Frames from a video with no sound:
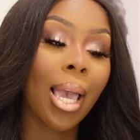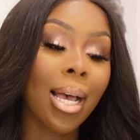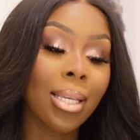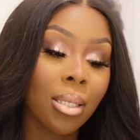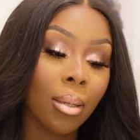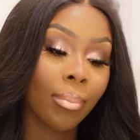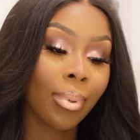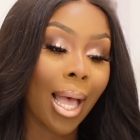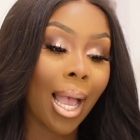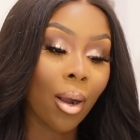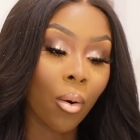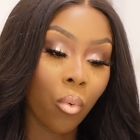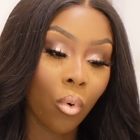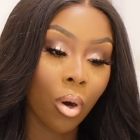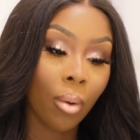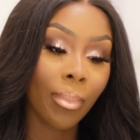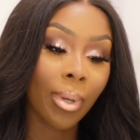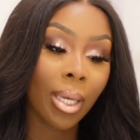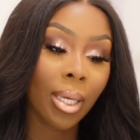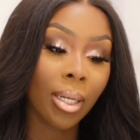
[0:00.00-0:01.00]
as a black
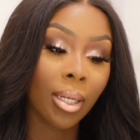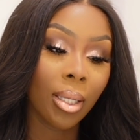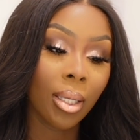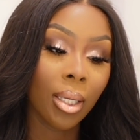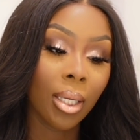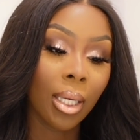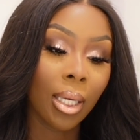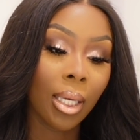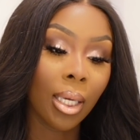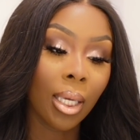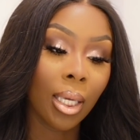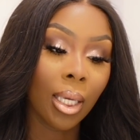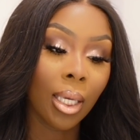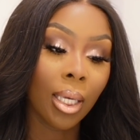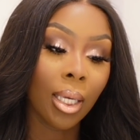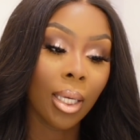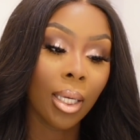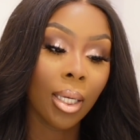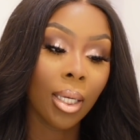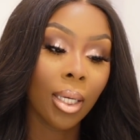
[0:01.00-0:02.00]
woman
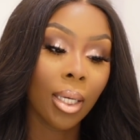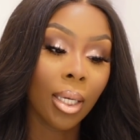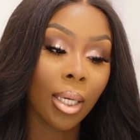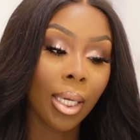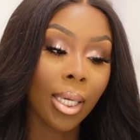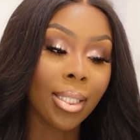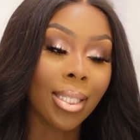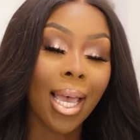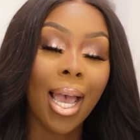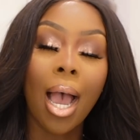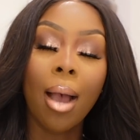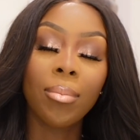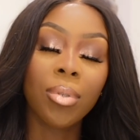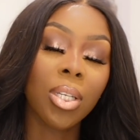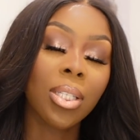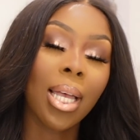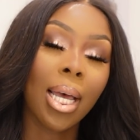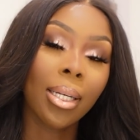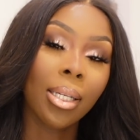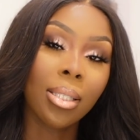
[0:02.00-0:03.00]
is that I'm
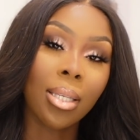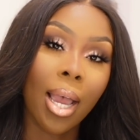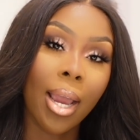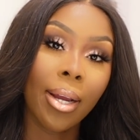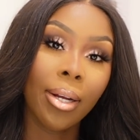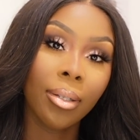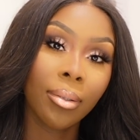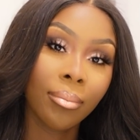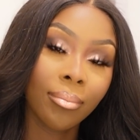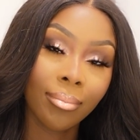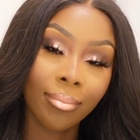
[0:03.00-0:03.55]
just not desired.